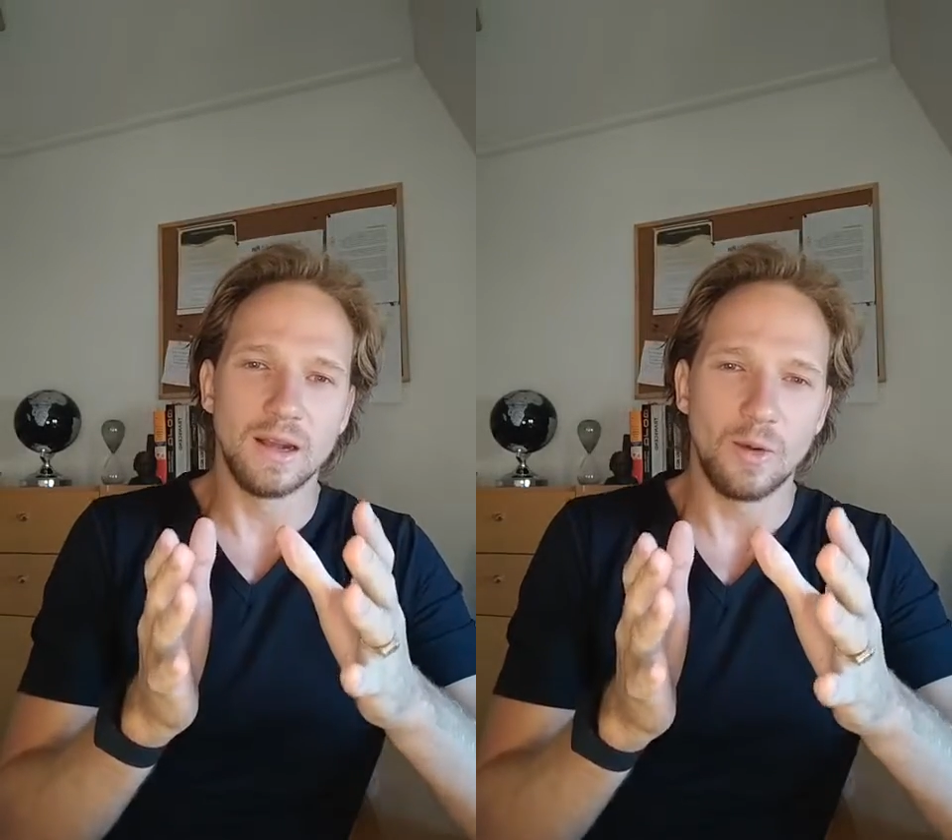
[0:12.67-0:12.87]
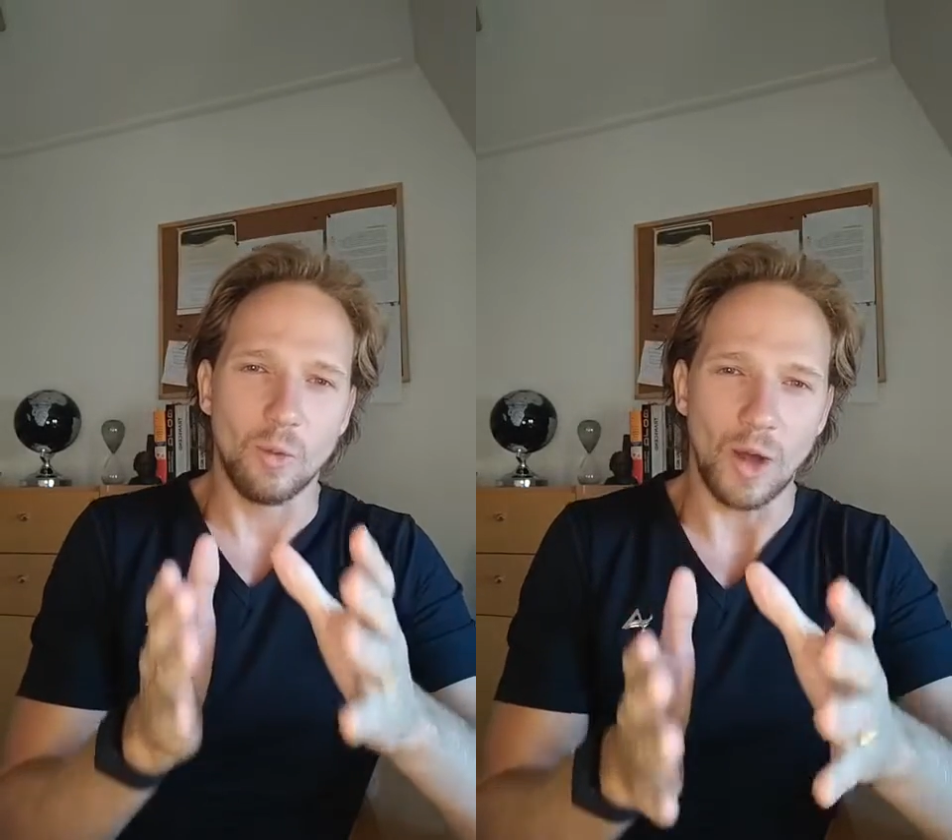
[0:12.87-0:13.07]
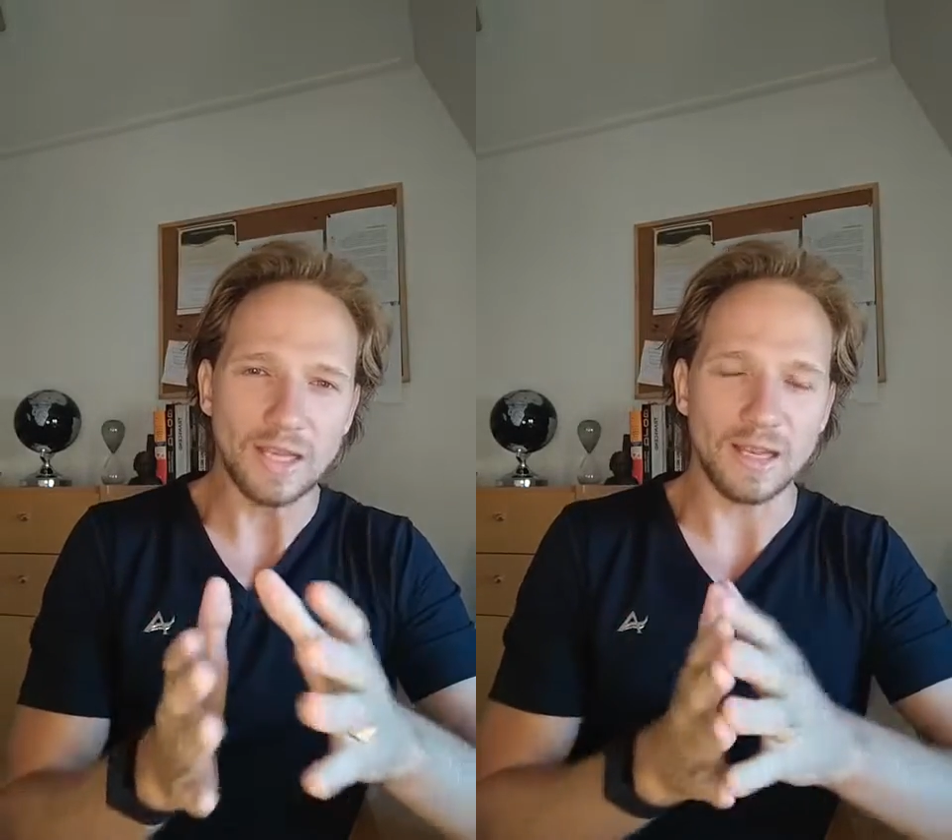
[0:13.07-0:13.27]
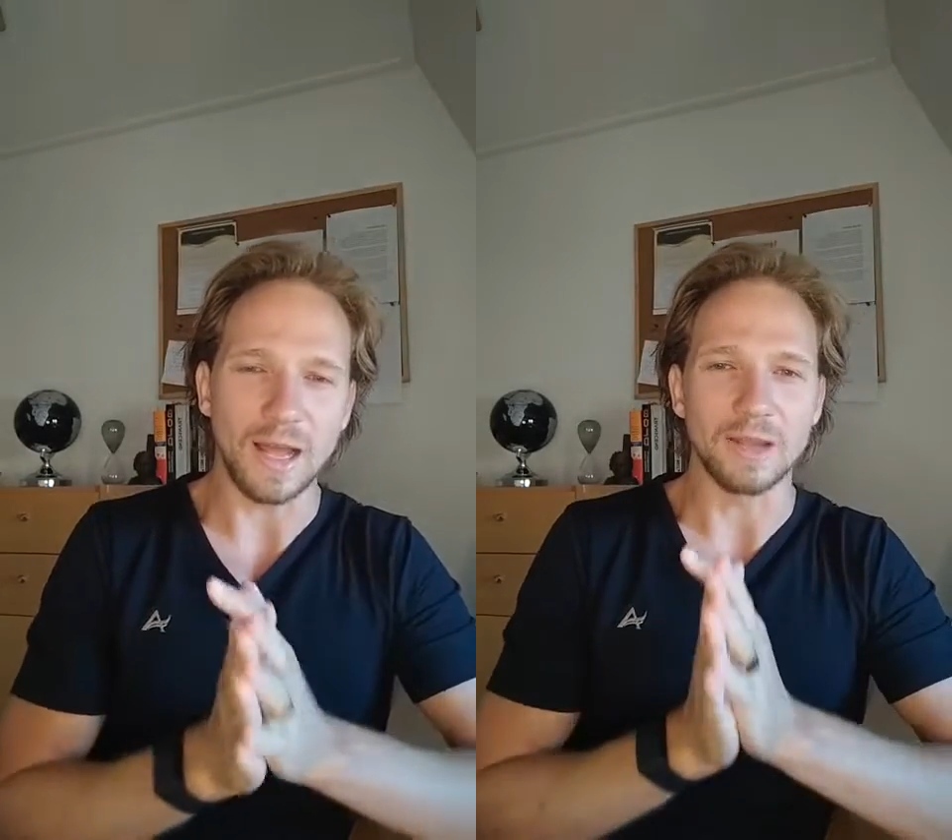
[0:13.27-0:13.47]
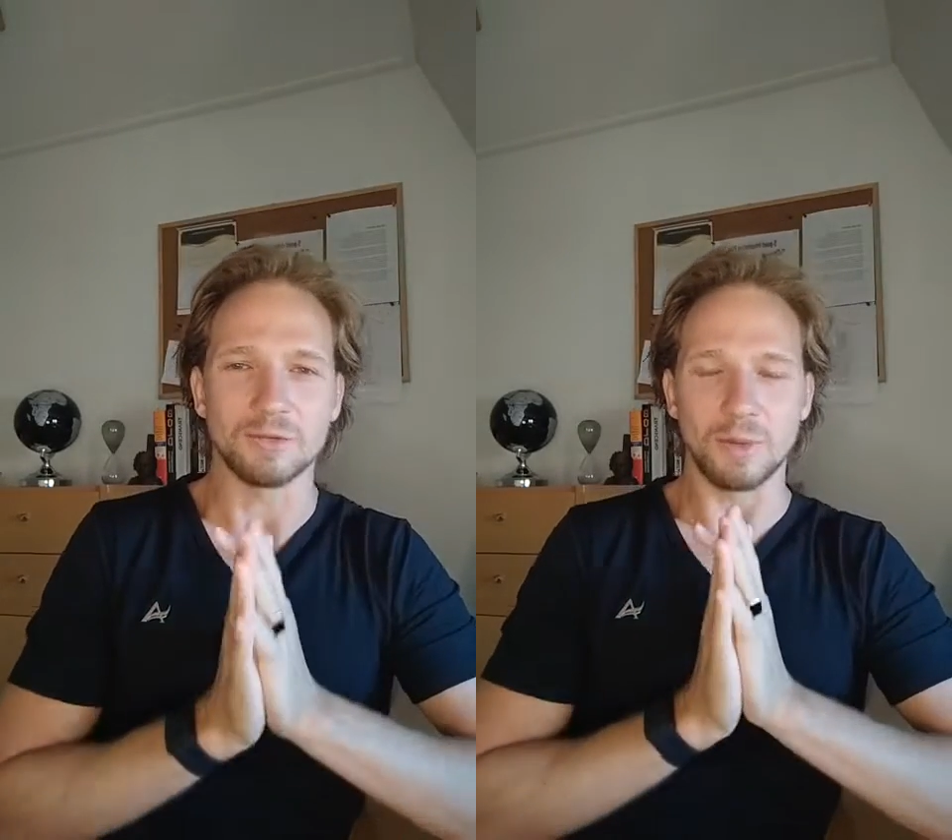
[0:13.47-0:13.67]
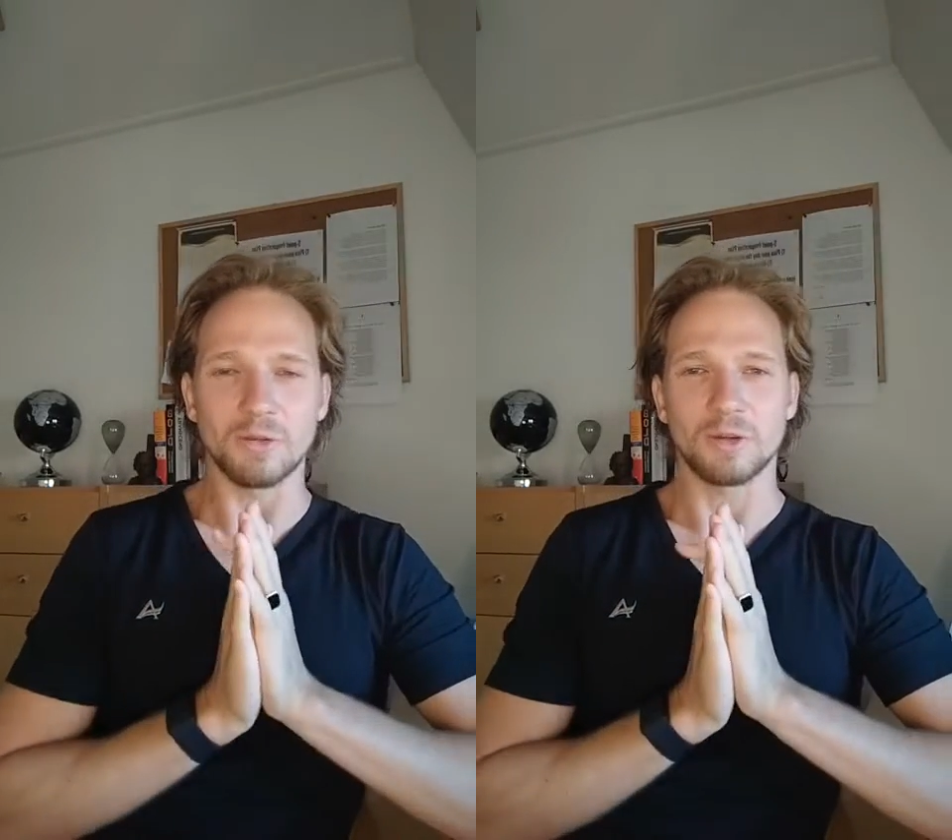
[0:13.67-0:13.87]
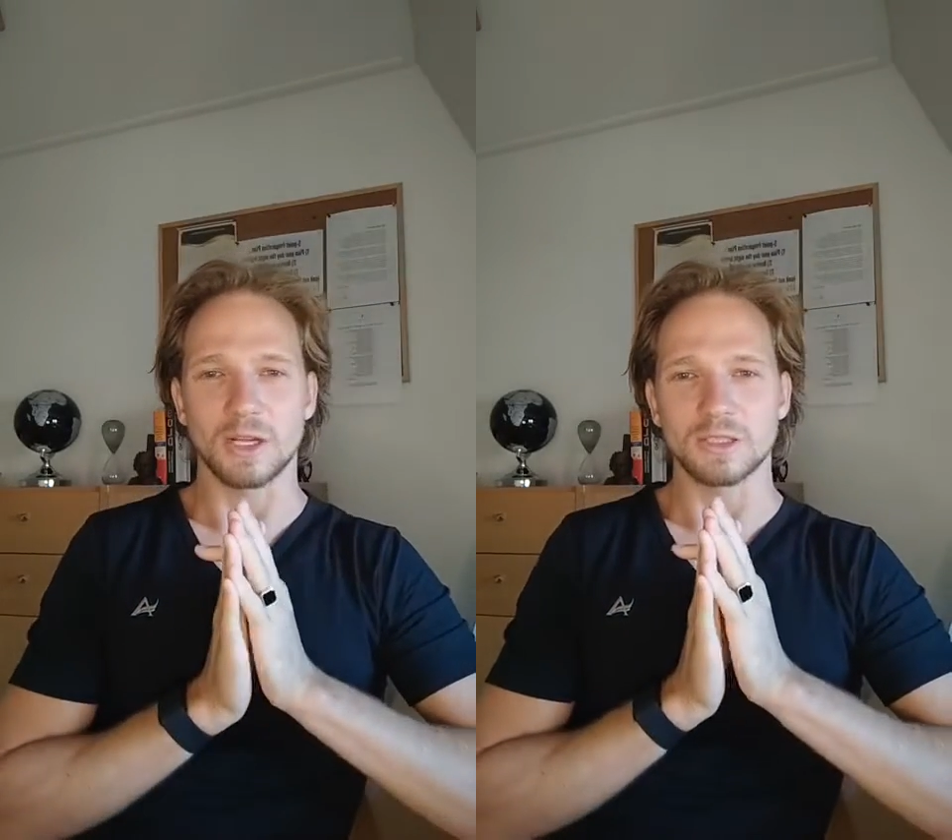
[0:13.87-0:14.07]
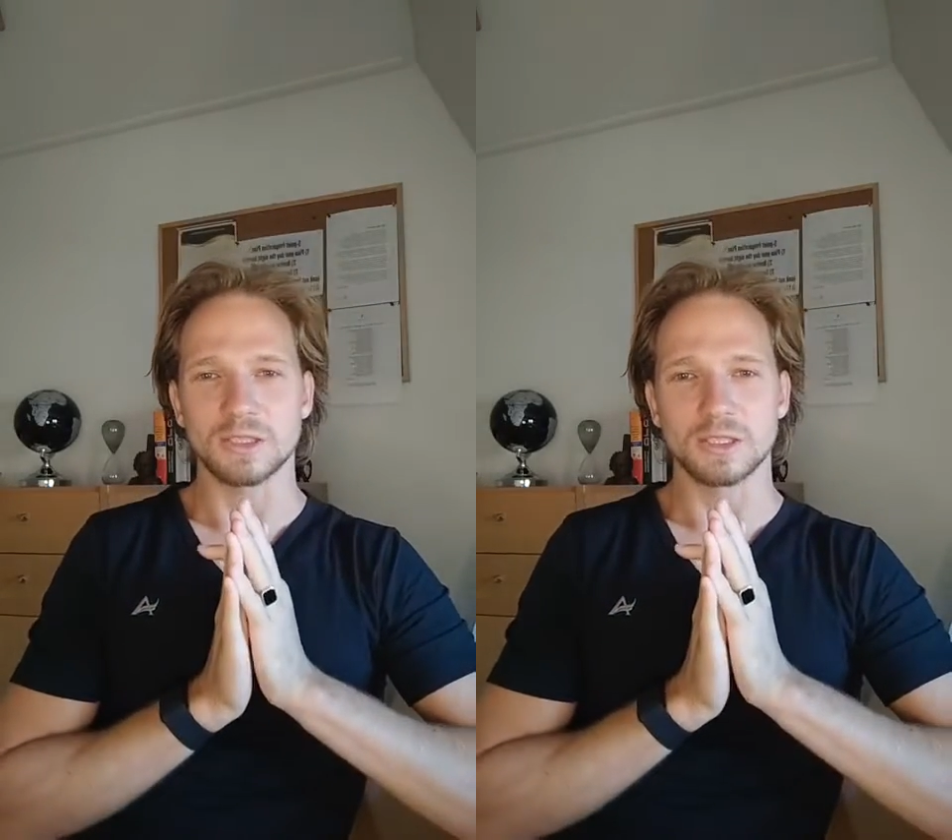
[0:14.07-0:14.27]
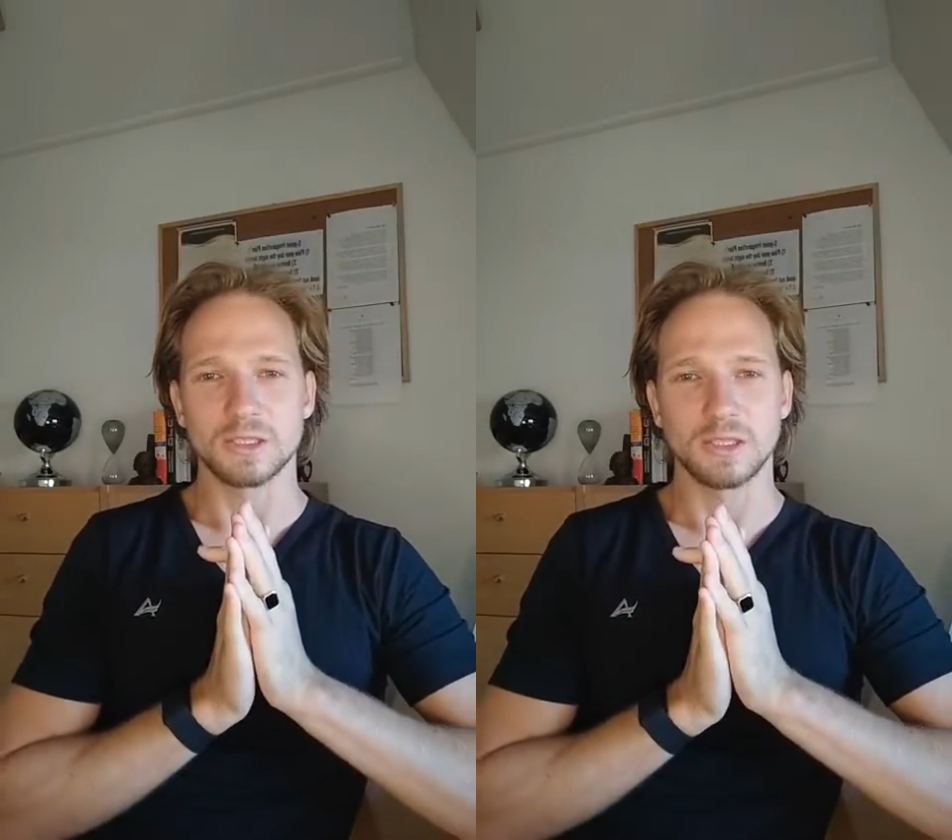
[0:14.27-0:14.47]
One life, my friends.